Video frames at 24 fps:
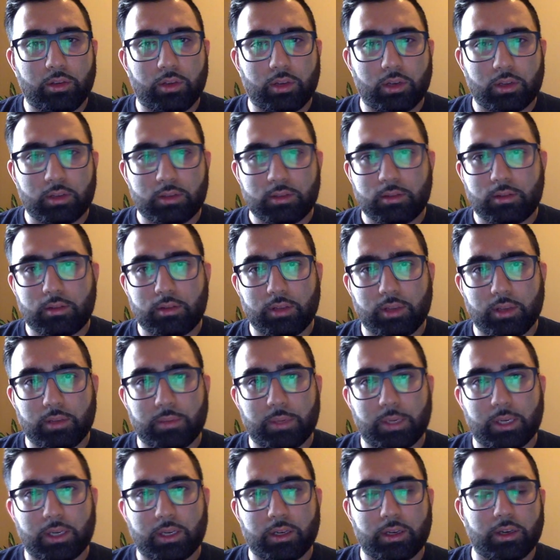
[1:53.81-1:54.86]
can also think
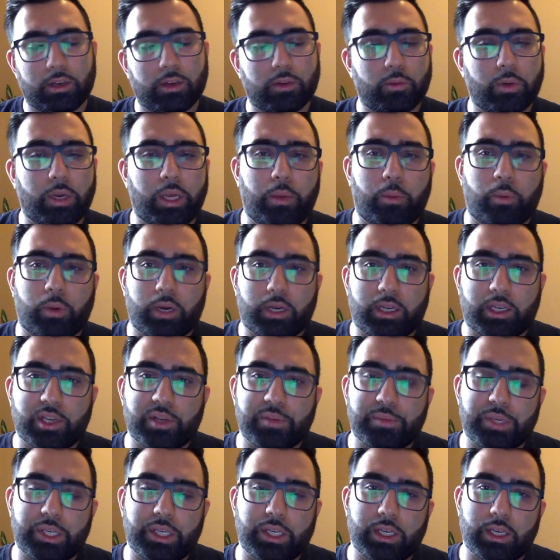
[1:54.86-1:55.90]
about it in a way where
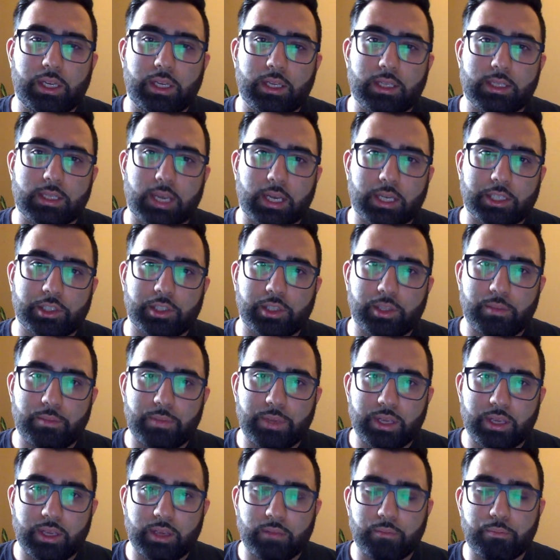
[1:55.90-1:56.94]
community is actually
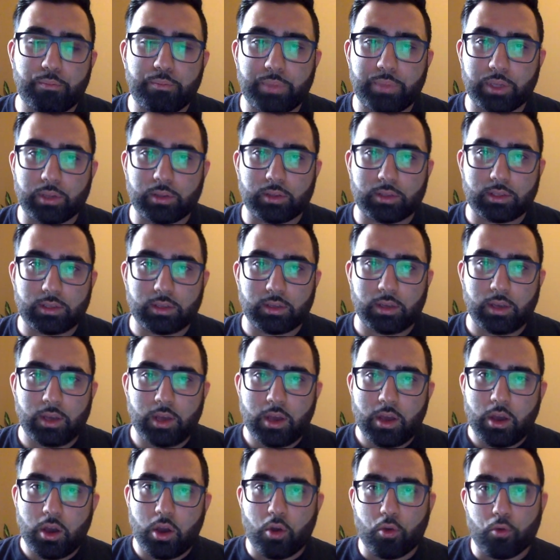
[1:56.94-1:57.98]
being built
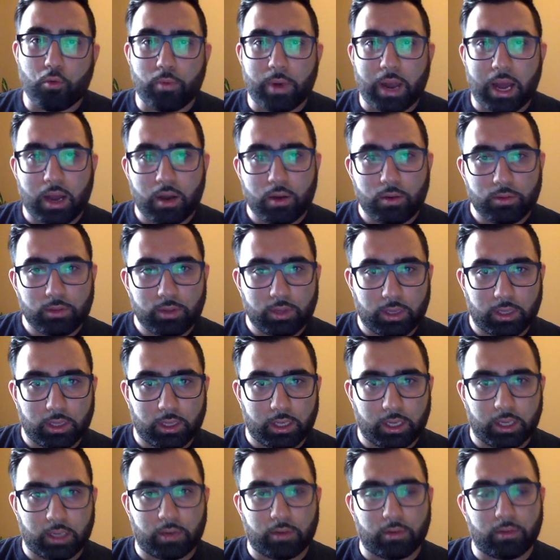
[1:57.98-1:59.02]
around the
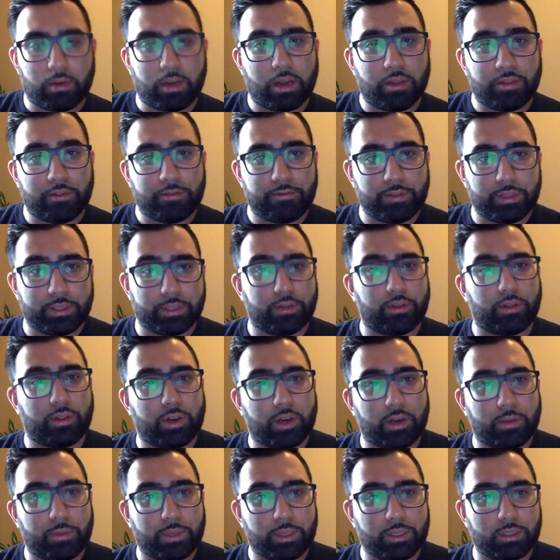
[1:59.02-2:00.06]
clinic, around the
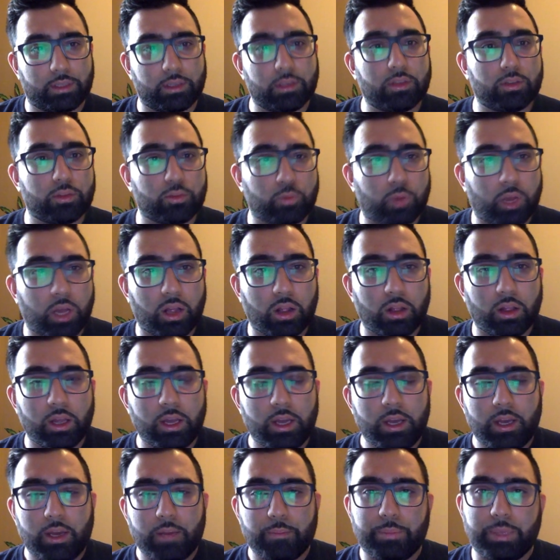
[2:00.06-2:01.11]
physiotherapist as well.
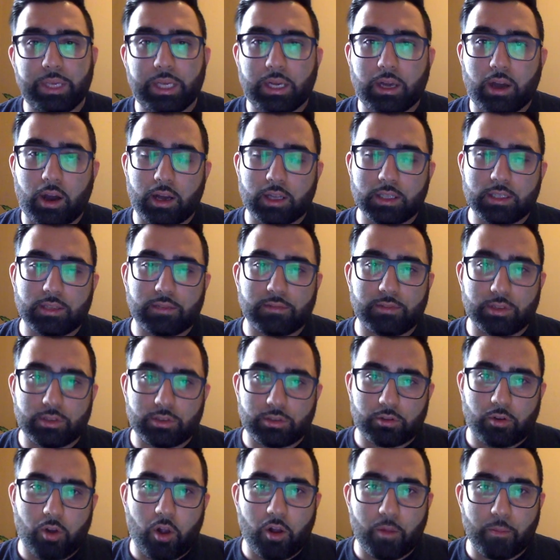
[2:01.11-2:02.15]
Because of the
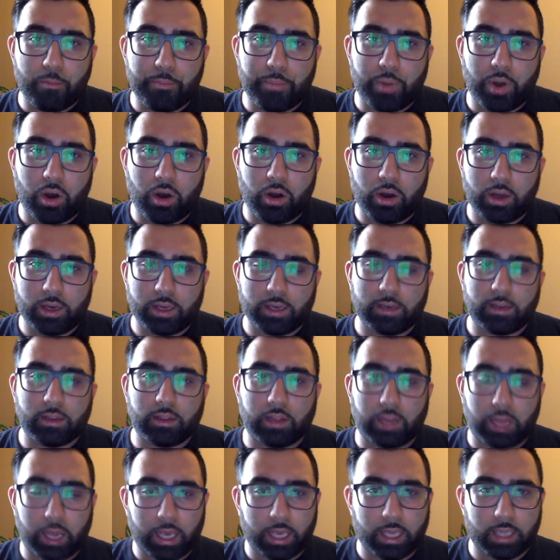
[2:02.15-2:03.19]
strong bond and
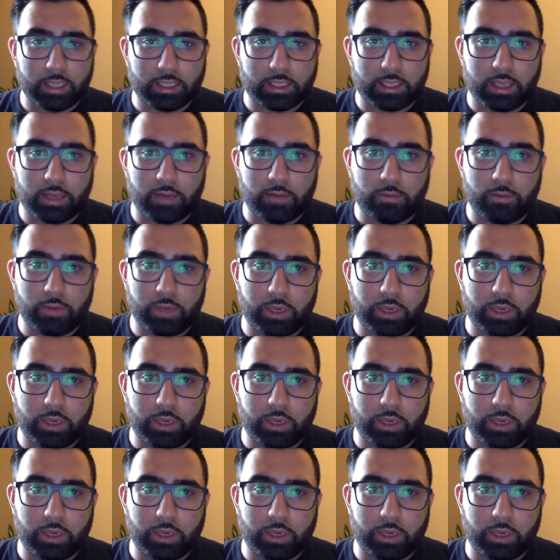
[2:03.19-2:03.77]
alliance that we